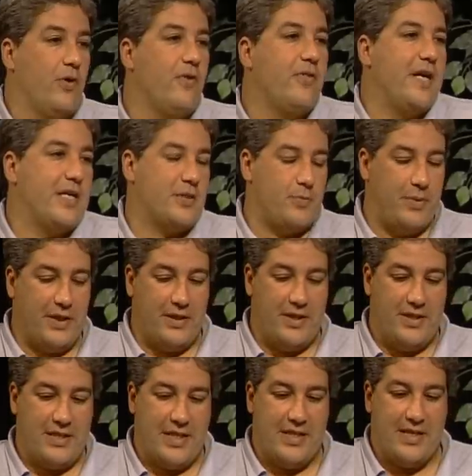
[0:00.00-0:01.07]
earth aspect
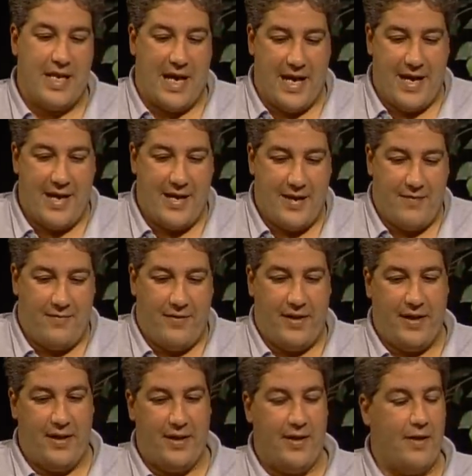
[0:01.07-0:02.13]
is I have
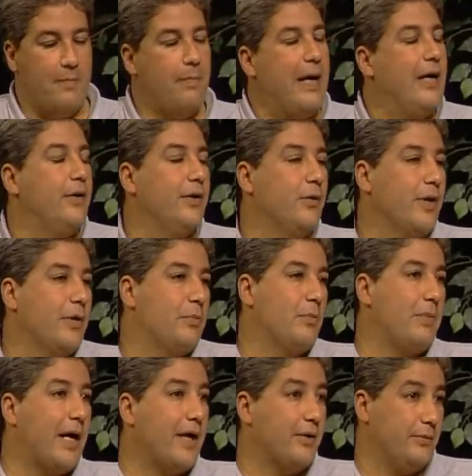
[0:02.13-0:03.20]
a biodegradable
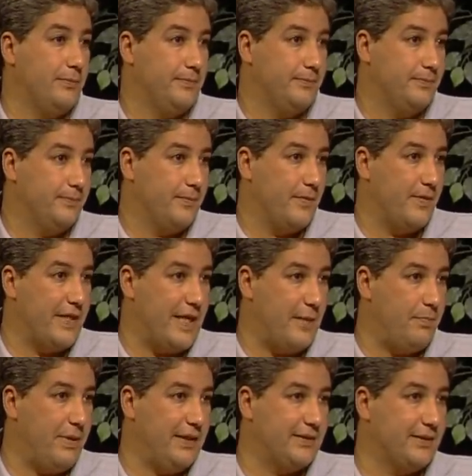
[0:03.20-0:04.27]
bottle
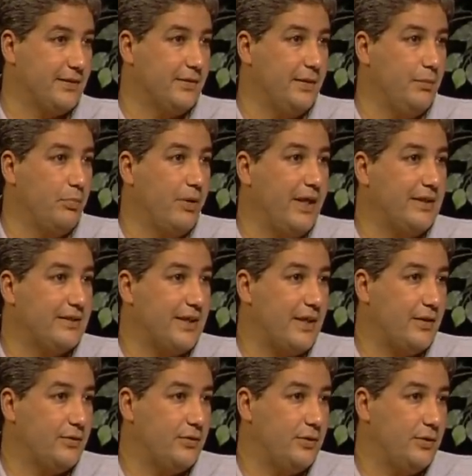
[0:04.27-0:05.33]
that basically breaks
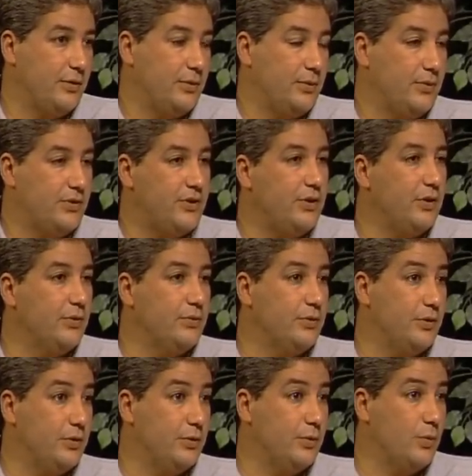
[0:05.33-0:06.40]
down to
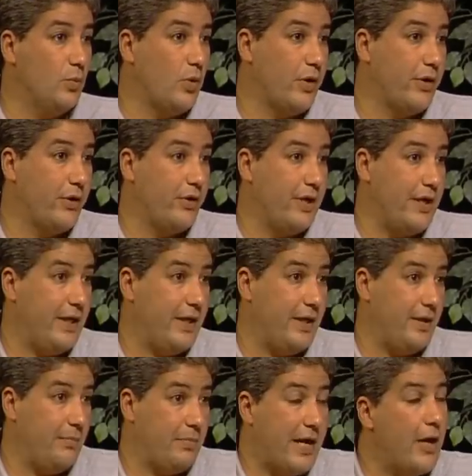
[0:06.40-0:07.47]
CO2, water,
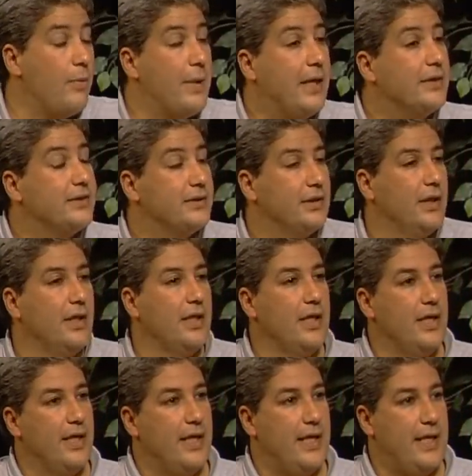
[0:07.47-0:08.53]
and biomass.
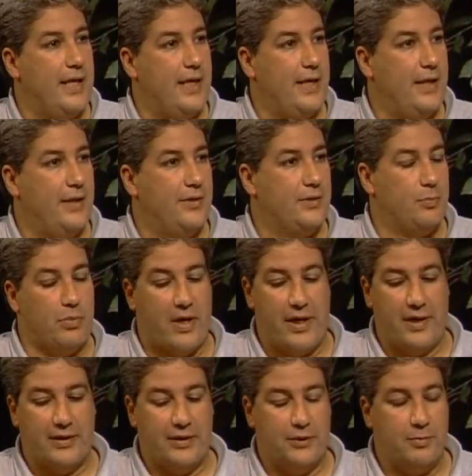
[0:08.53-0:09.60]
And it's a
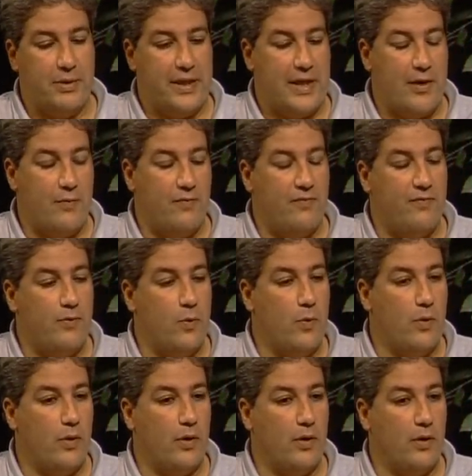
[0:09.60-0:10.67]
product that's been out
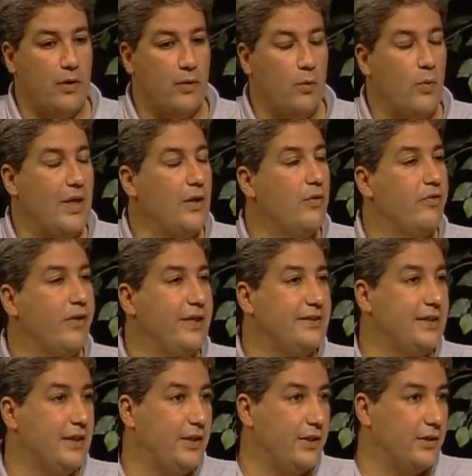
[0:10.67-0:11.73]
for well over
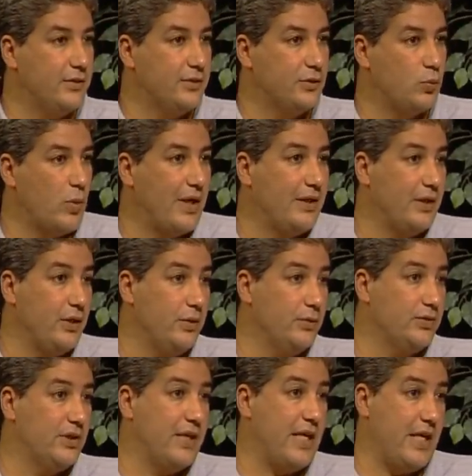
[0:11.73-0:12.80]
18 years. It's widely
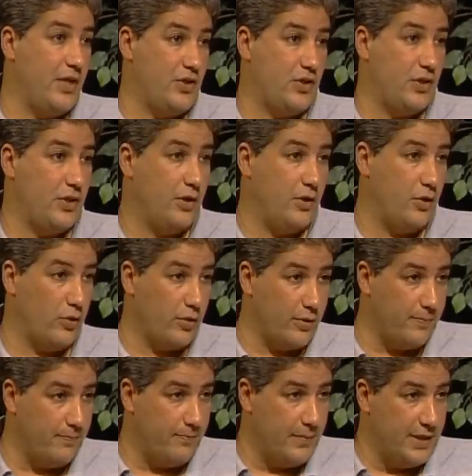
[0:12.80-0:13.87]
used in Asia and in Europe.
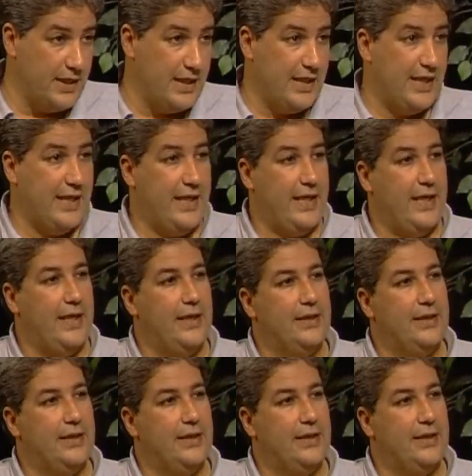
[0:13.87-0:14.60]
And